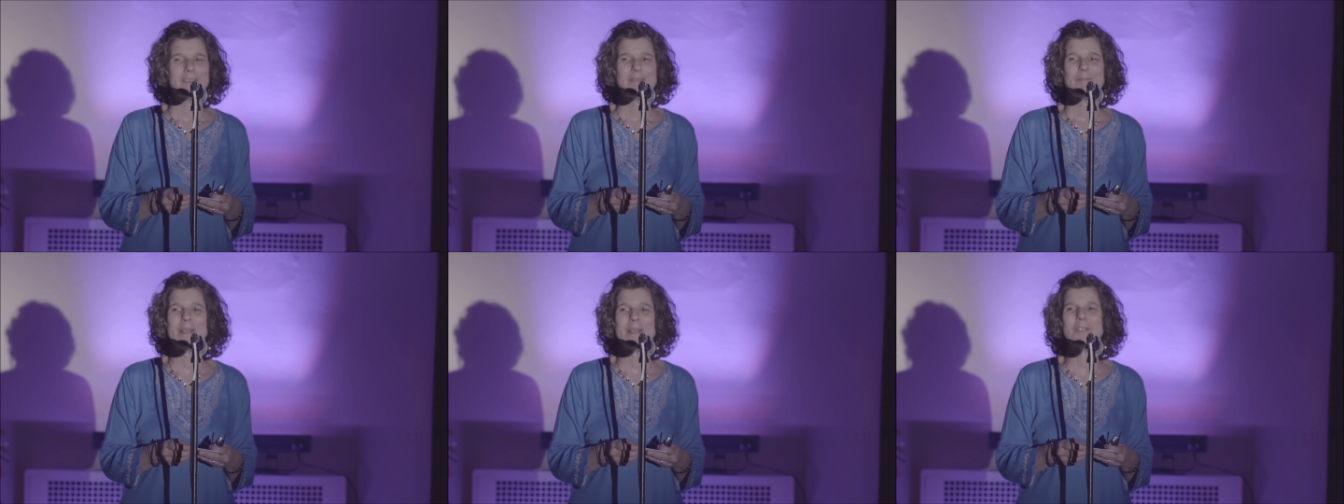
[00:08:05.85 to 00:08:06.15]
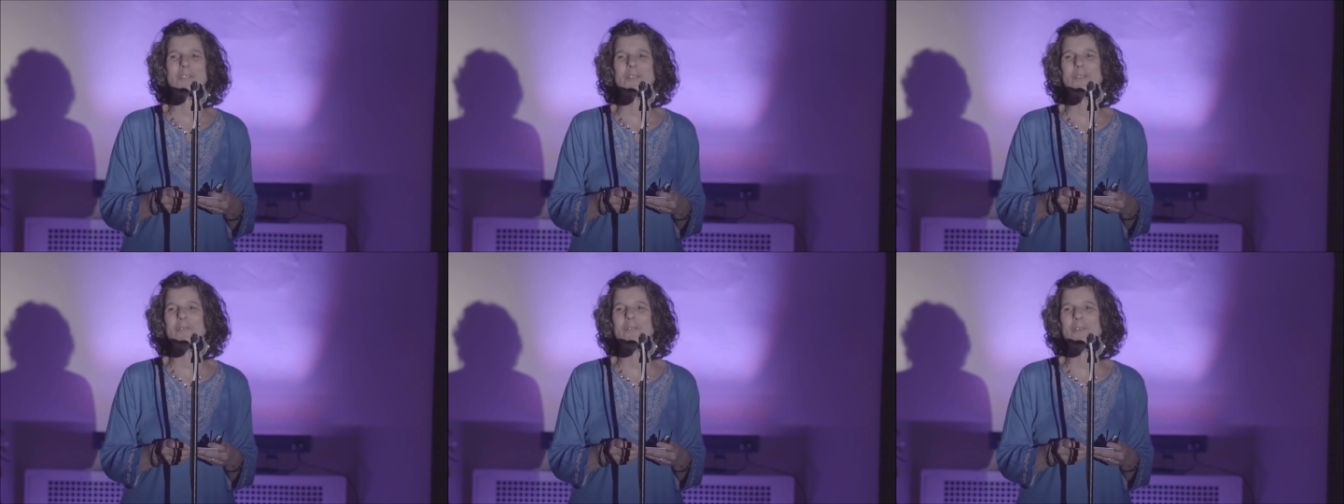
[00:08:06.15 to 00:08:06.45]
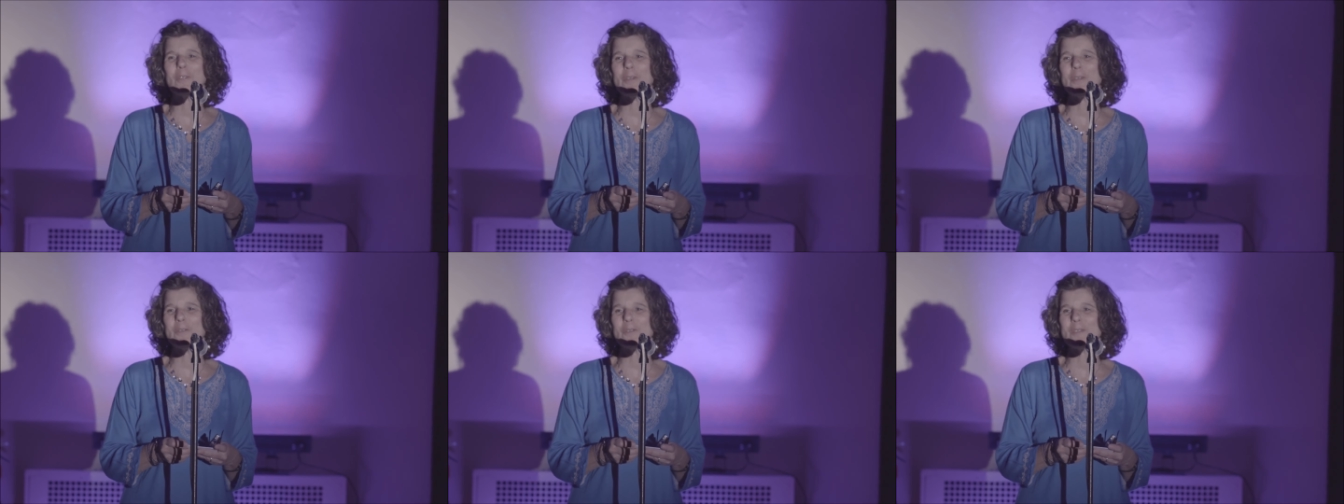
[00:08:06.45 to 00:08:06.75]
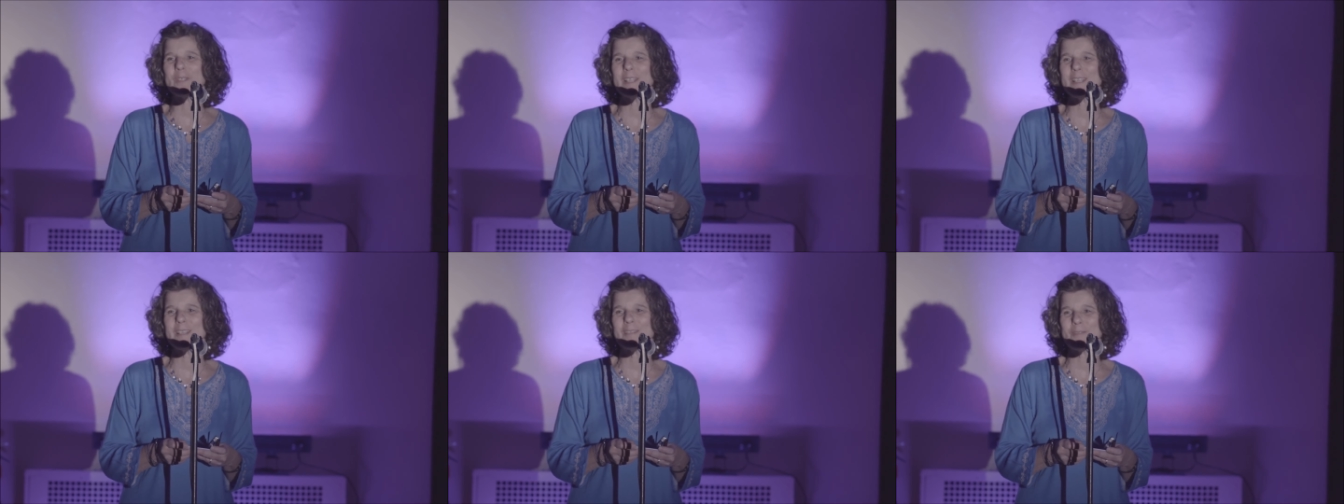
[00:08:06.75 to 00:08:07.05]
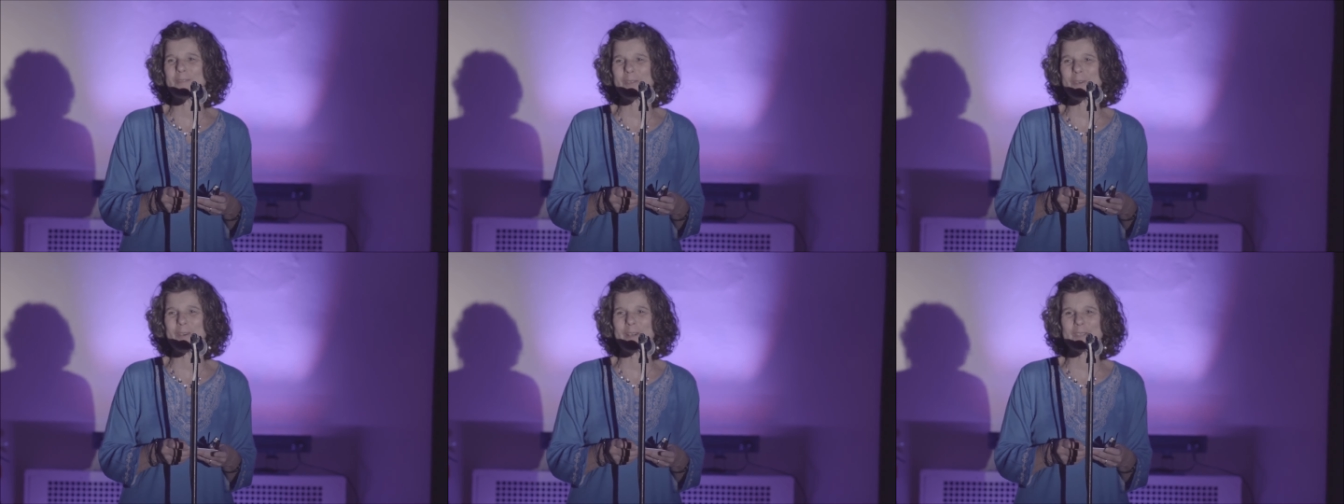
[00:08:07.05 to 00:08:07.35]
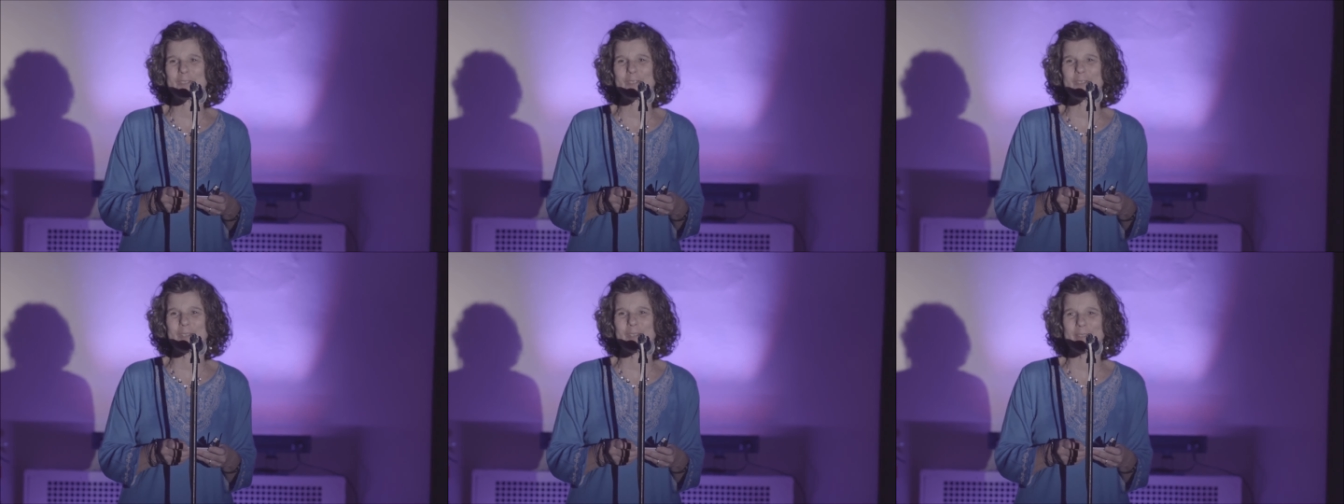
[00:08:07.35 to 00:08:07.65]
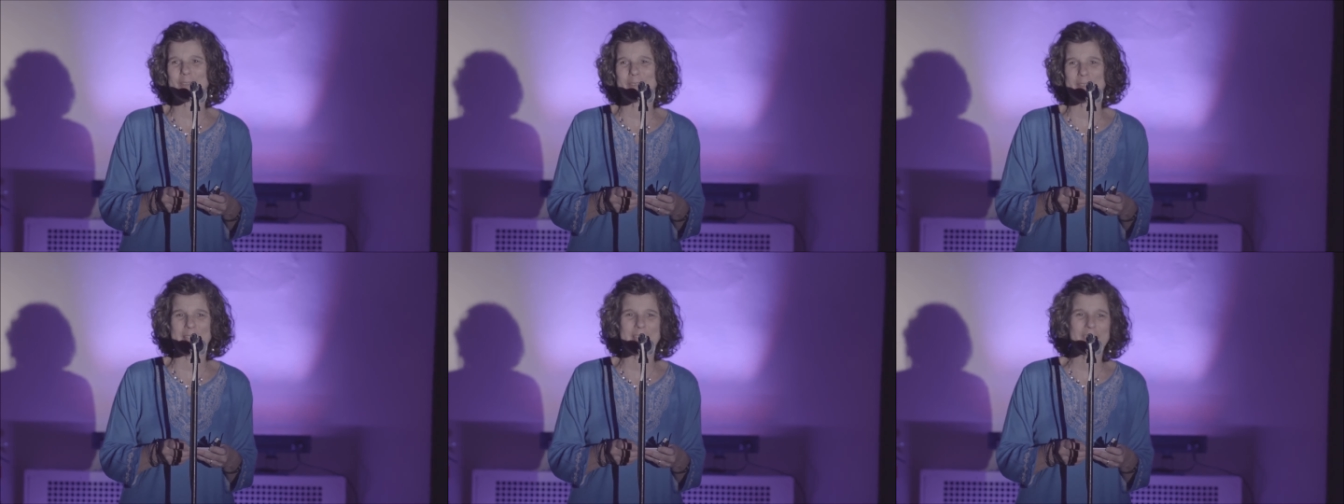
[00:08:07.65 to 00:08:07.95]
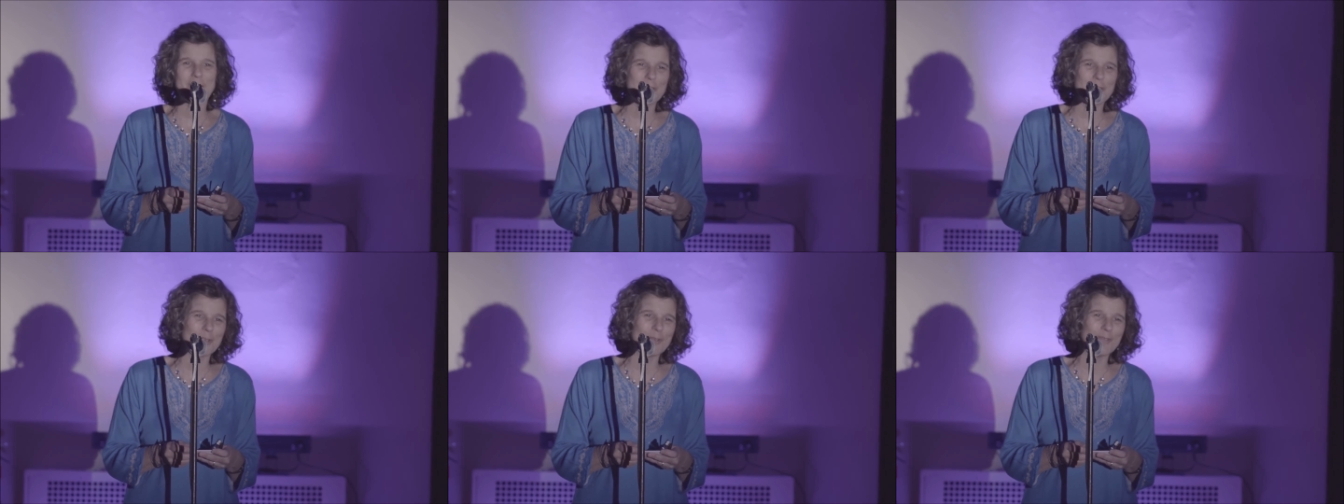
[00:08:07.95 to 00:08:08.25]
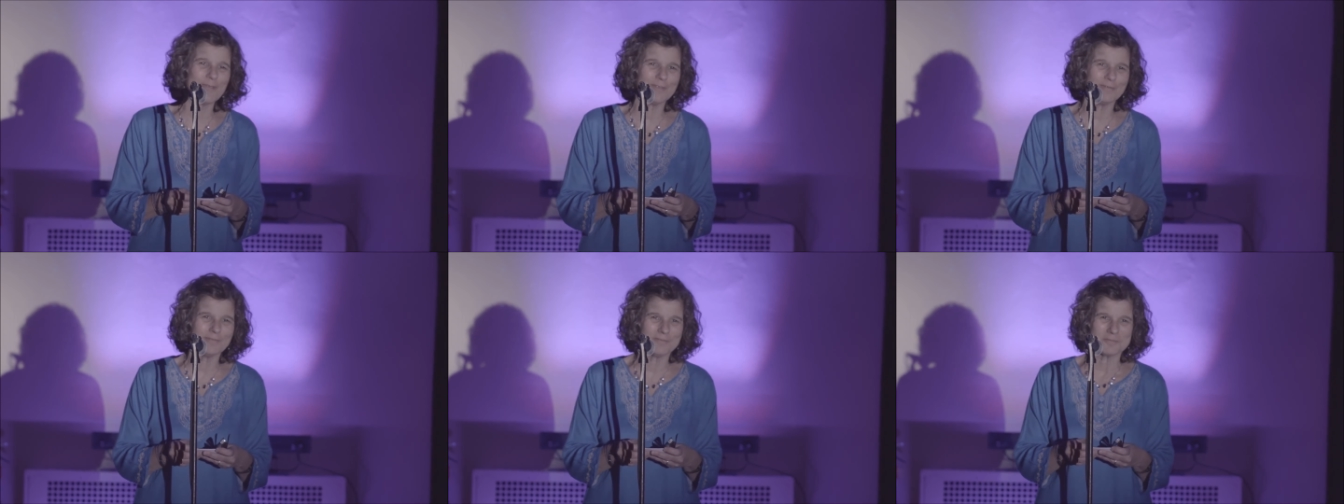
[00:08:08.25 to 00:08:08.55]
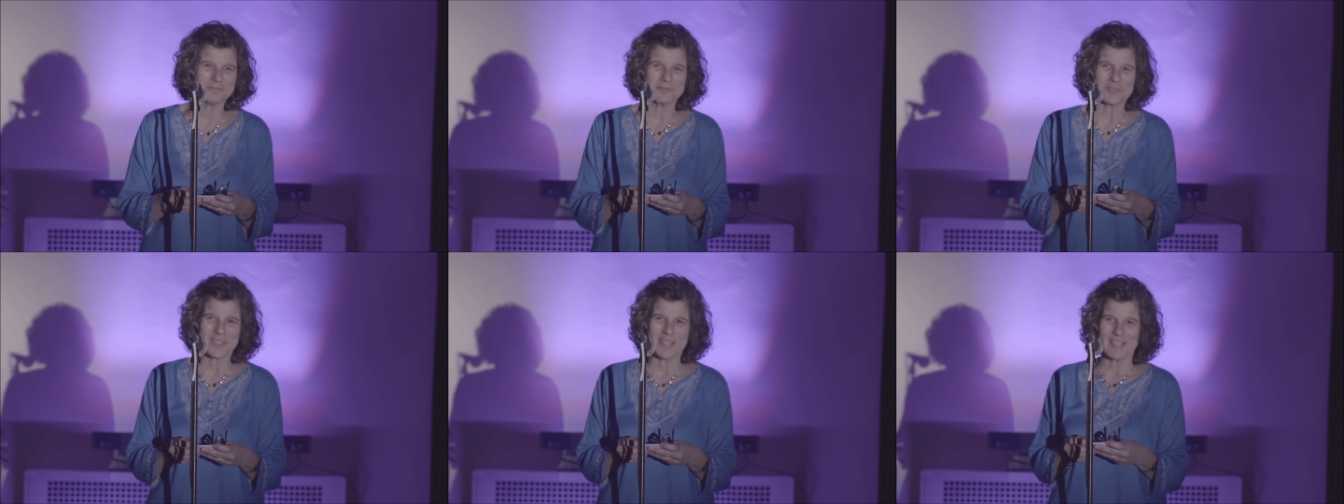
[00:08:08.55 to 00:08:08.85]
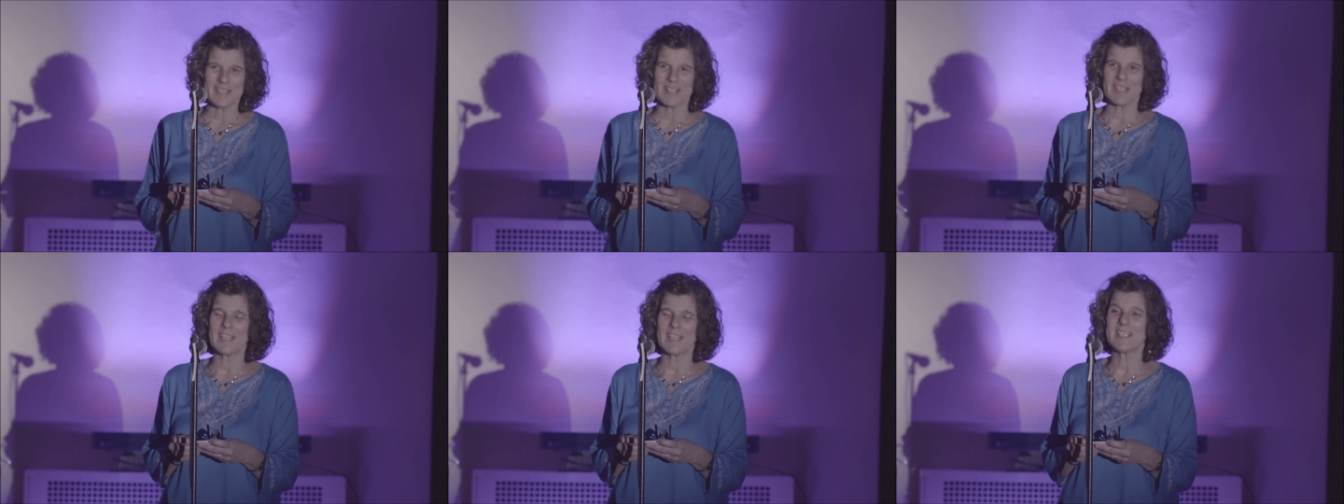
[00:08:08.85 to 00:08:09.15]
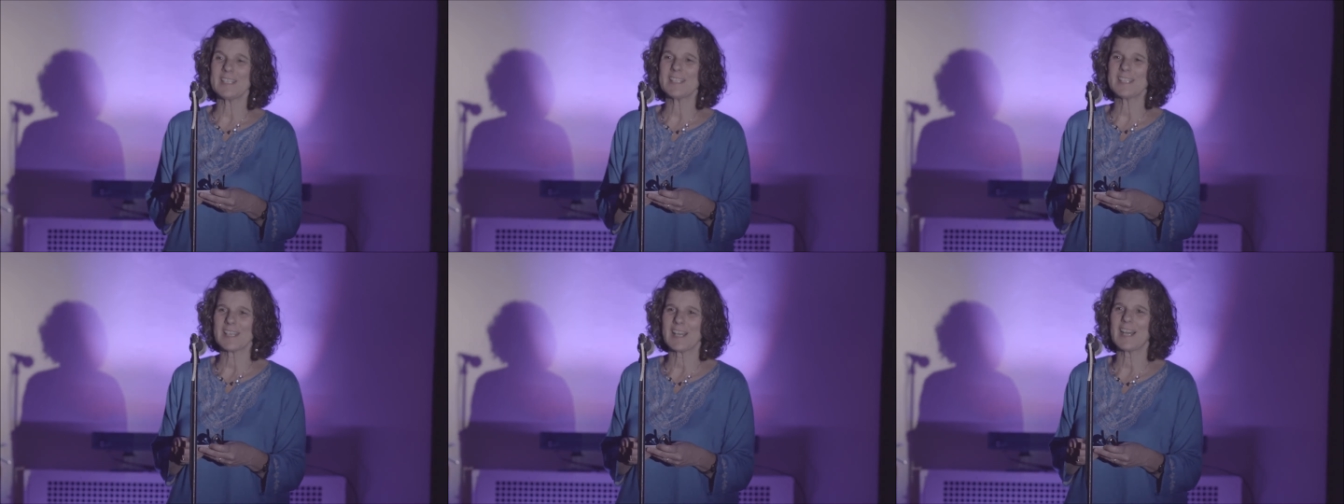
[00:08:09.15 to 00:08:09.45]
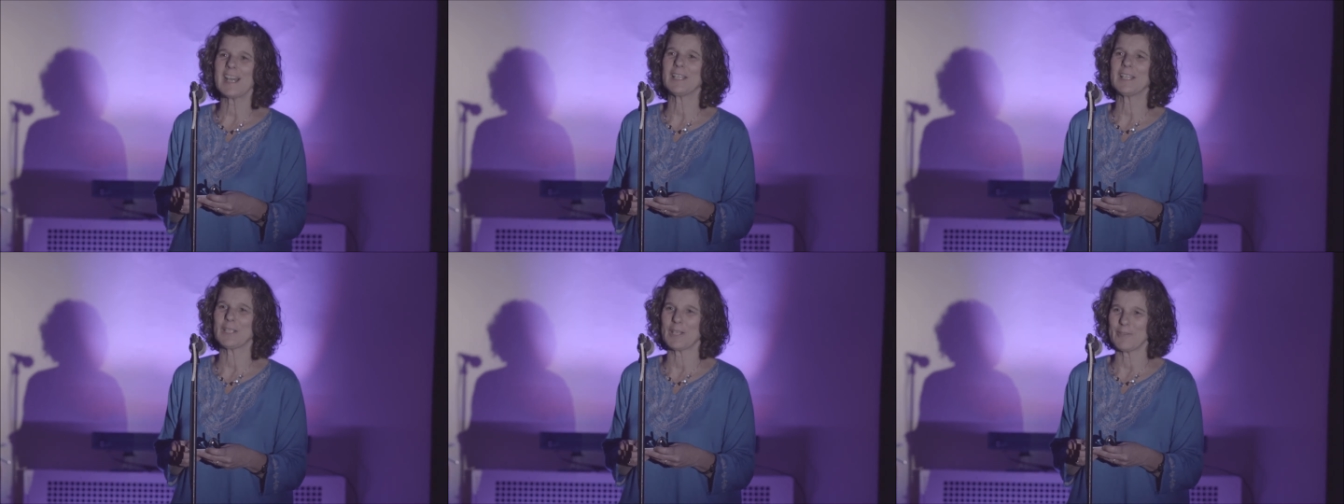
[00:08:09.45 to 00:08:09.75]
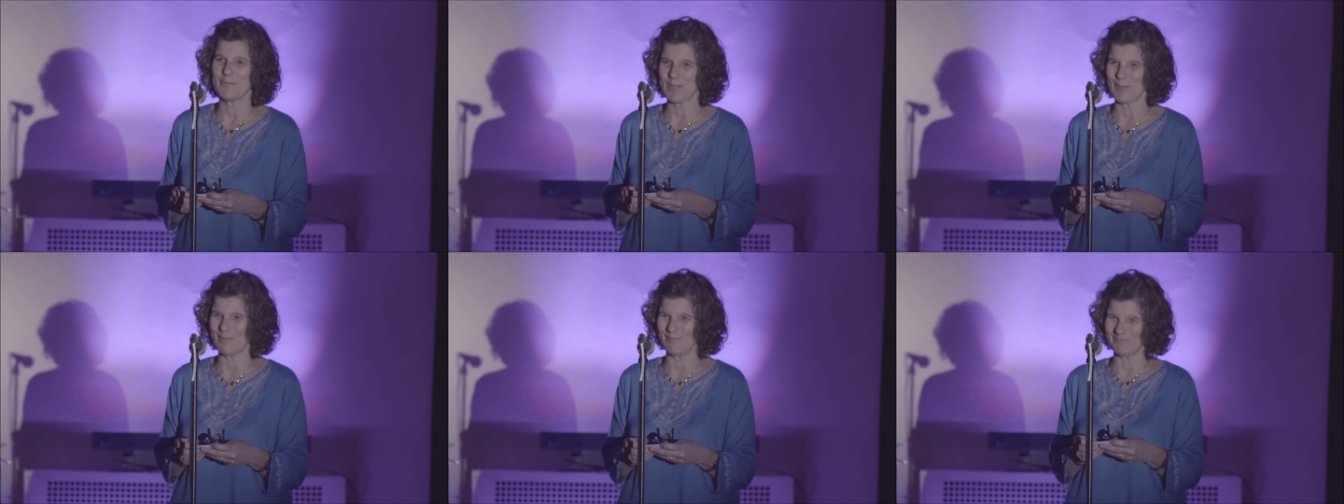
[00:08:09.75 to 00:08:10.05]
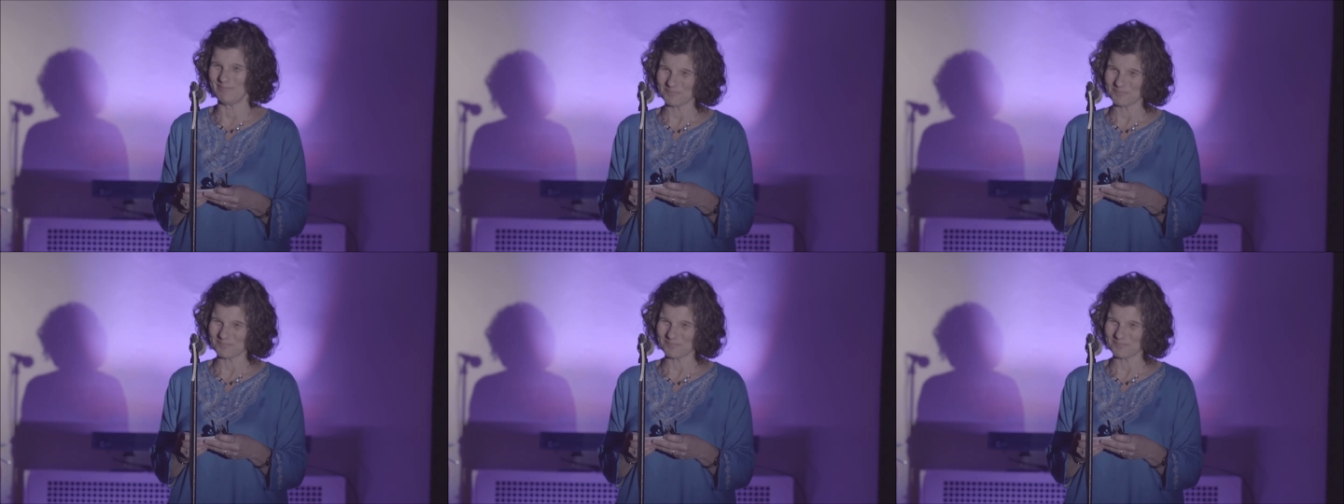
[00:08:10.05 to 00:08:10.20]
my two closing thoughts are thank you and I love you.